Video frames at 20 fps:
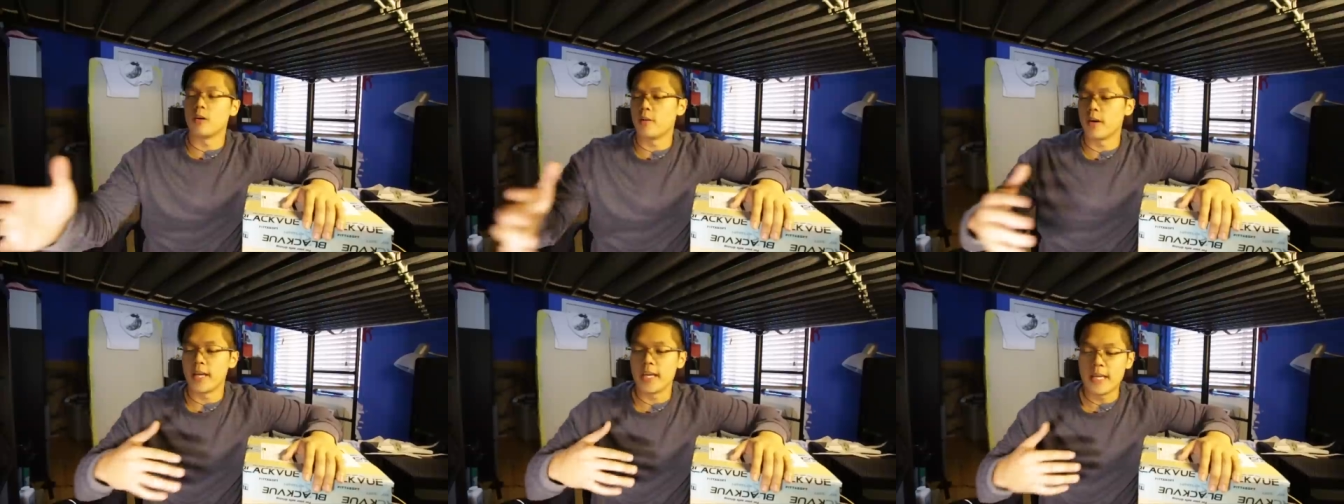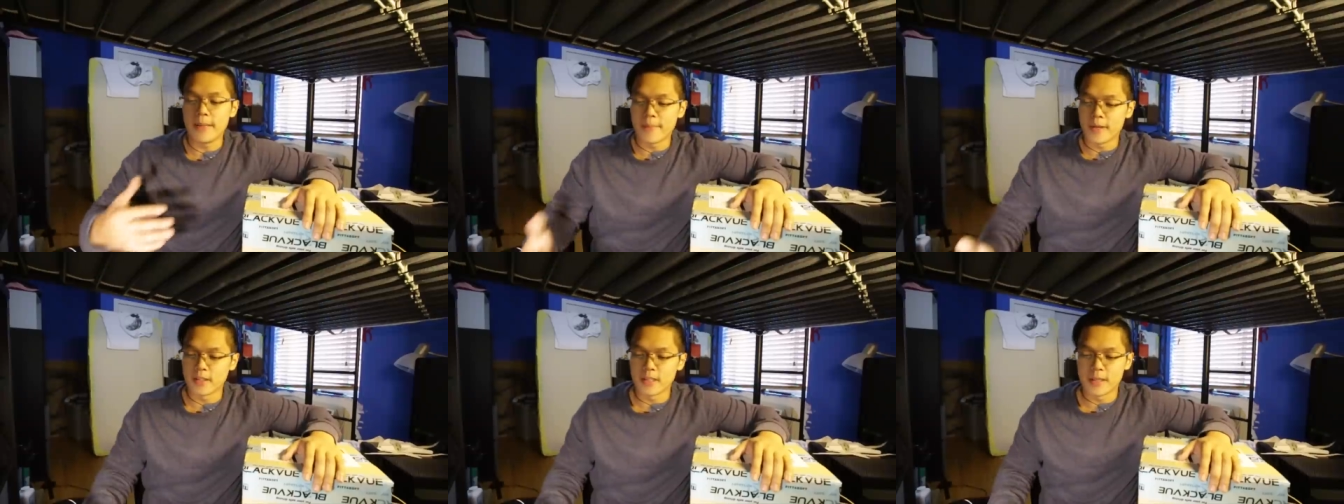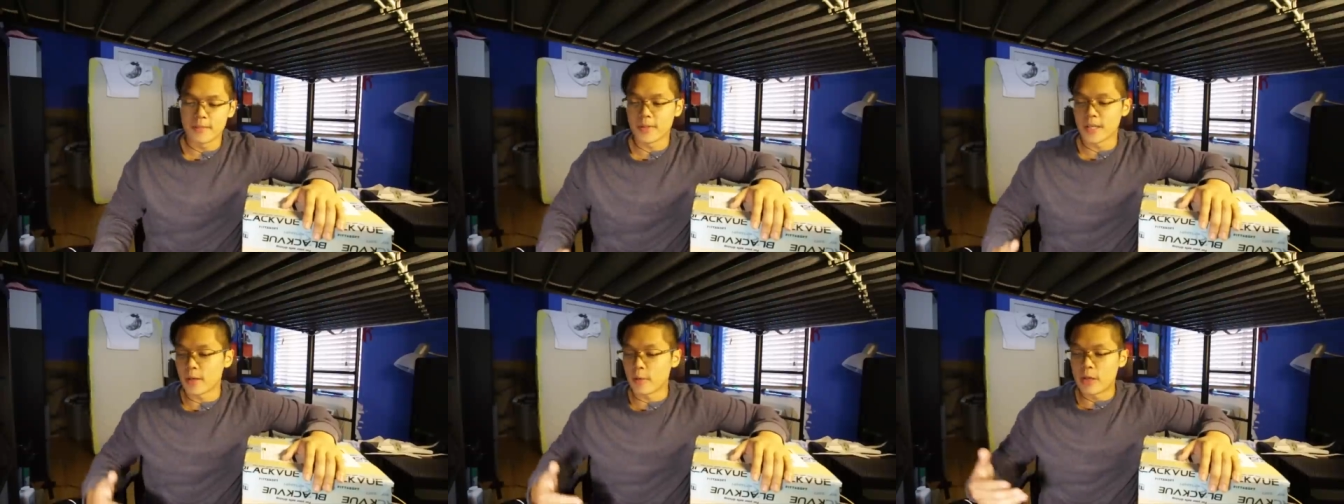So I emailed
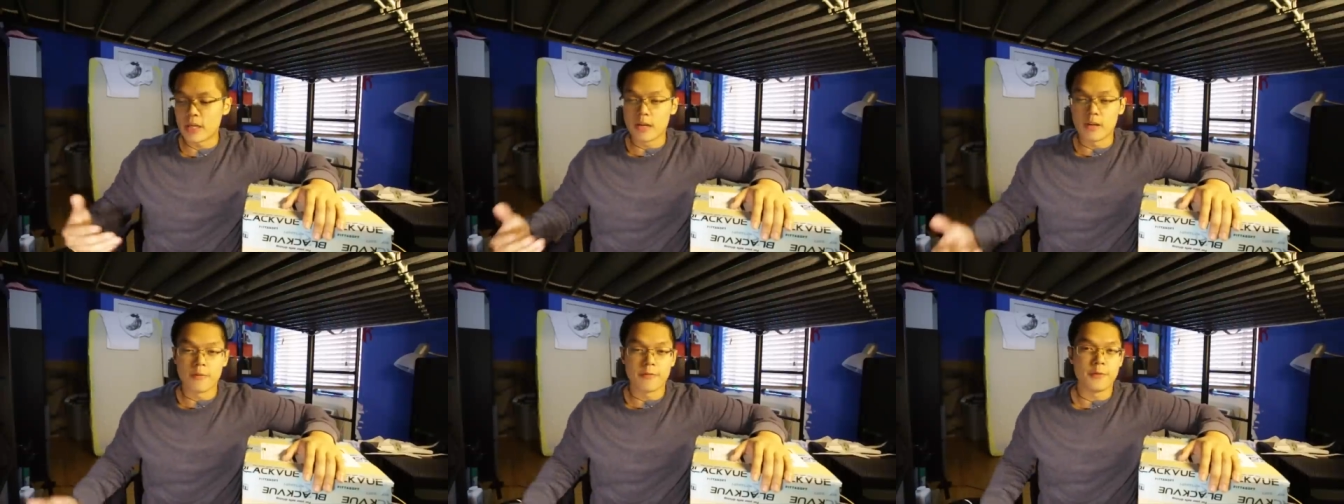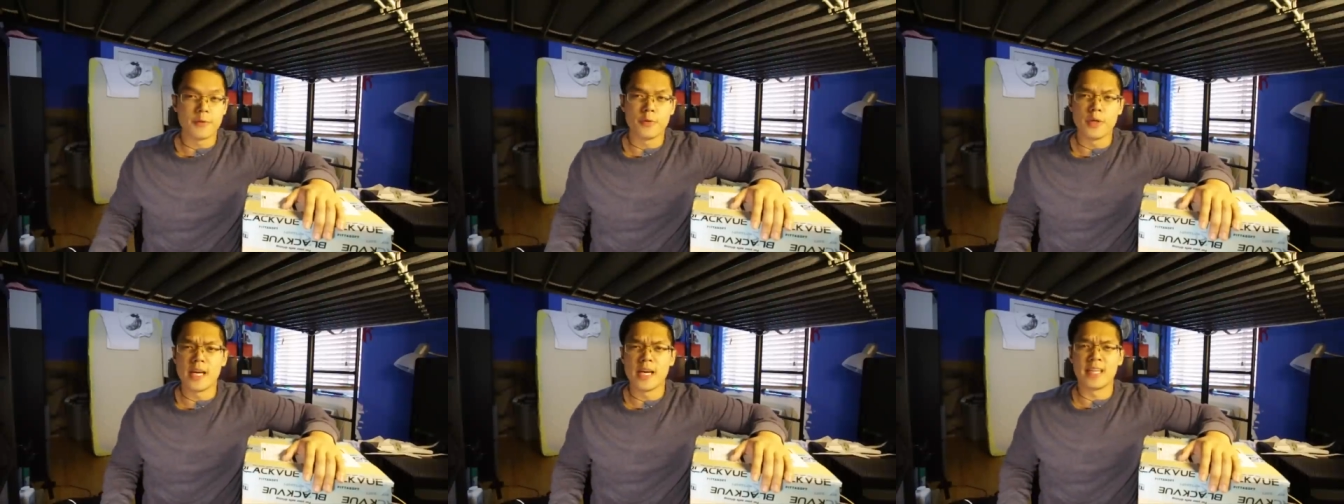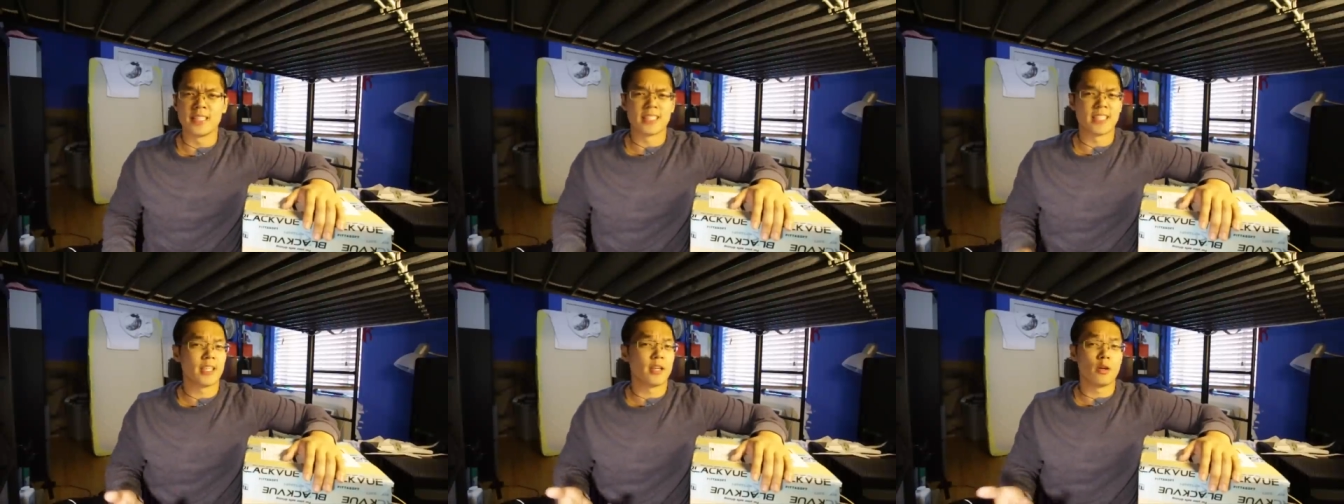them and I waited a few
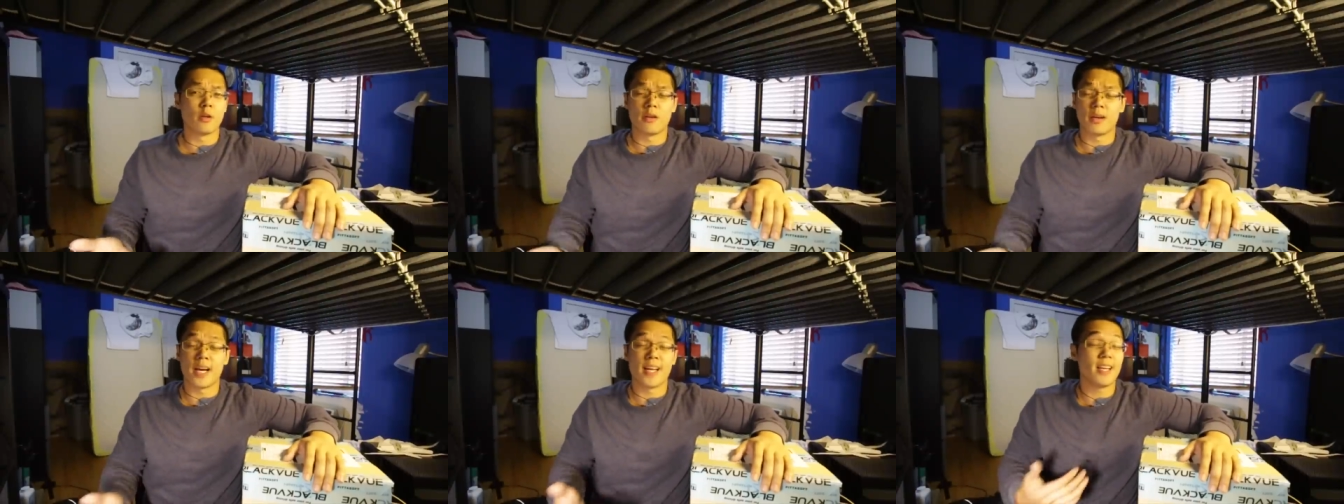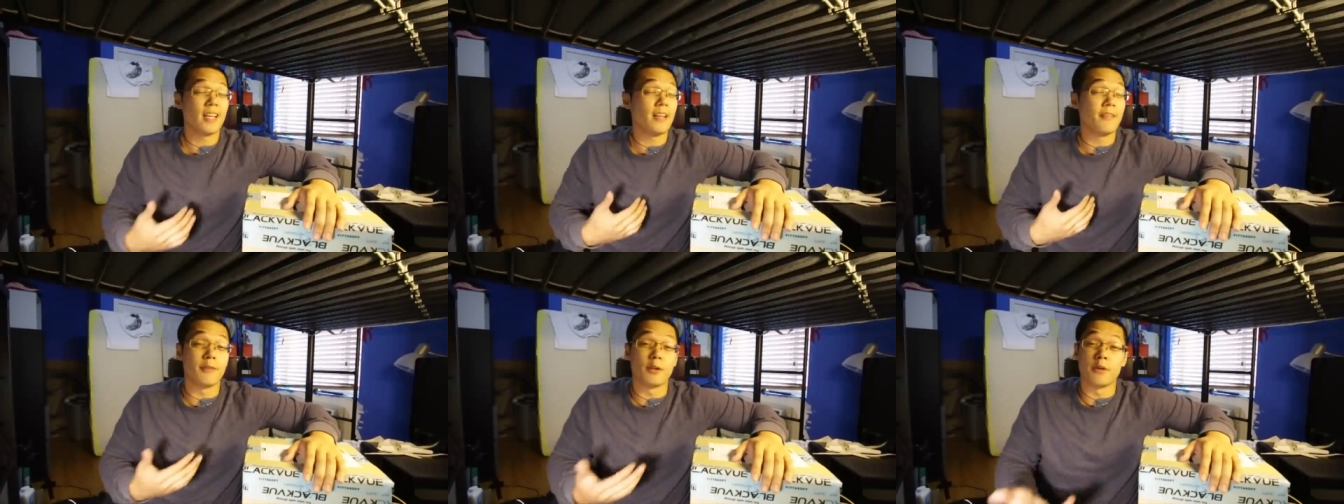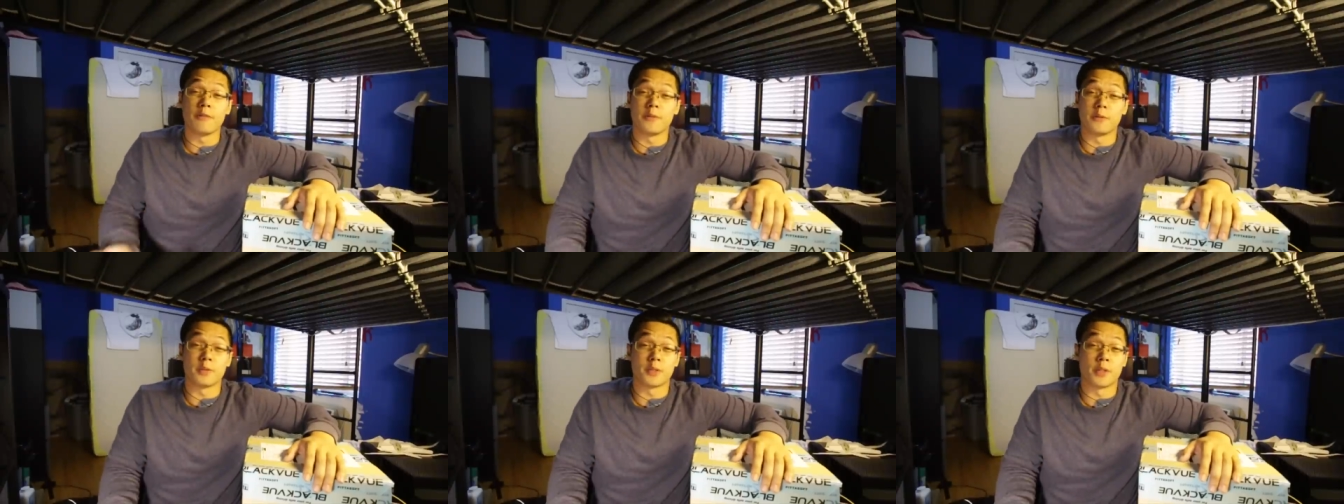days. I don't know. I didn't even
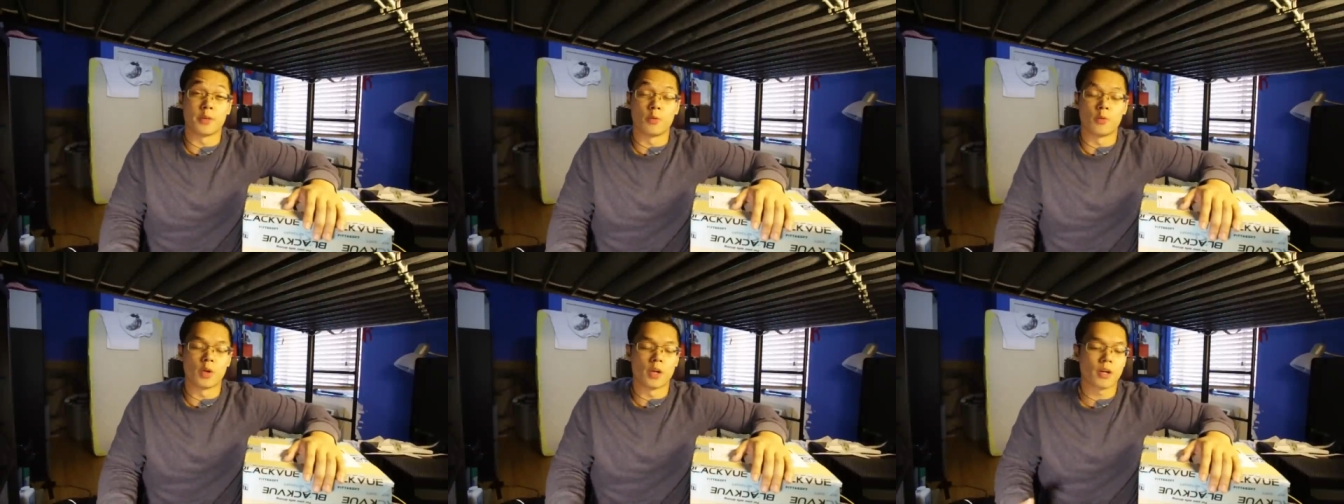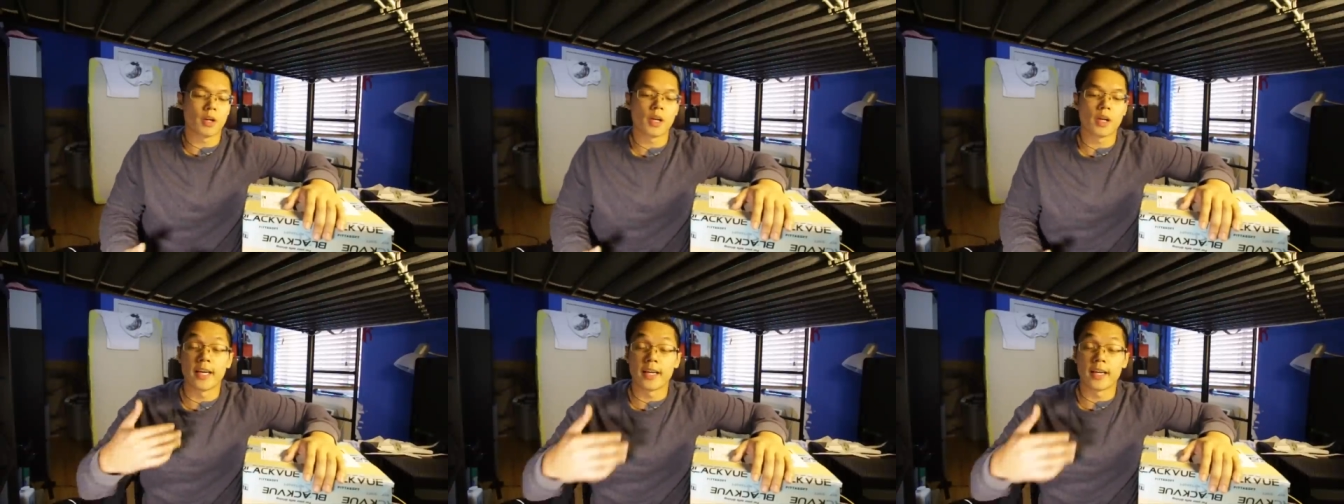know if it was going to work.